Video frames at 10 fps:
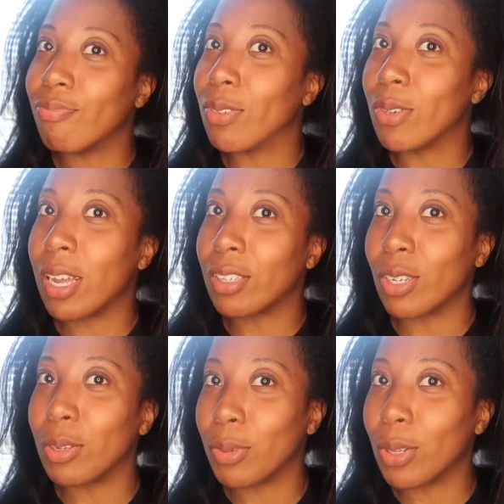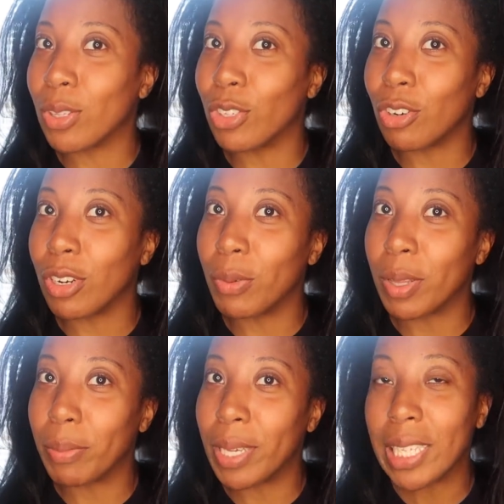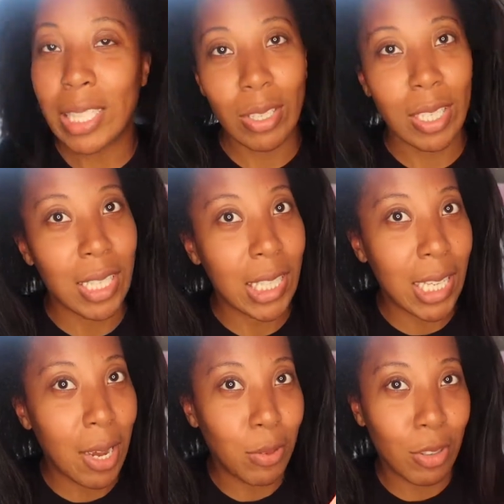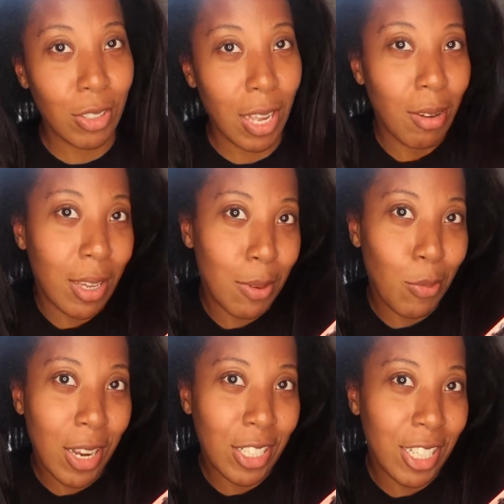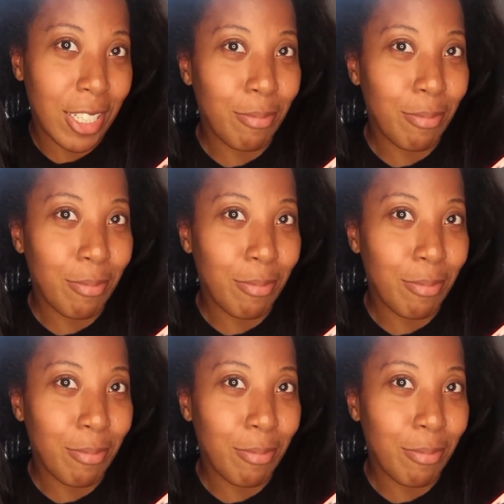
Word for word: you guys are going to be on this journey with me so let's see how it turns out keep watching